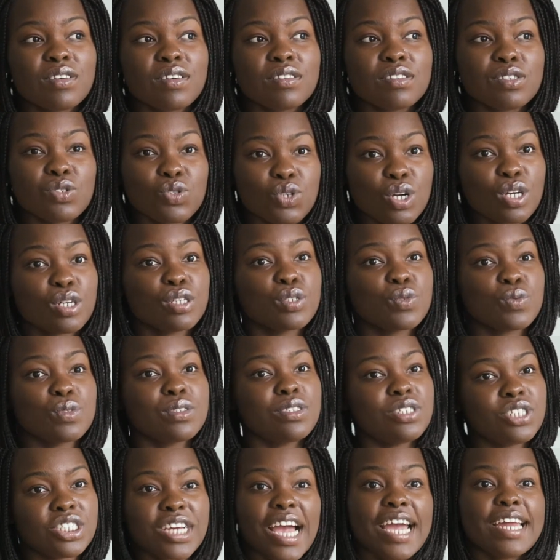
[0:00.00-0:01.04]
struggled
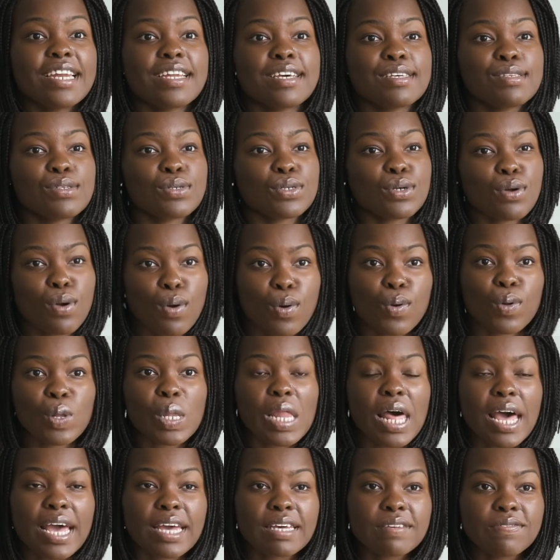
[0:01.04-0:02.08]
with shyness her whole
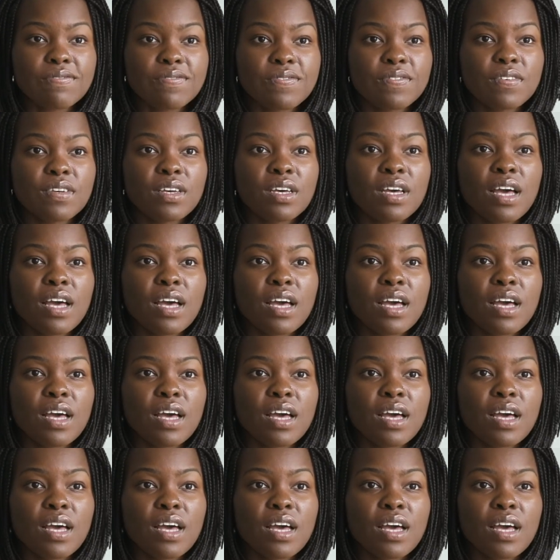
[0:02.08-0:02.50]
life,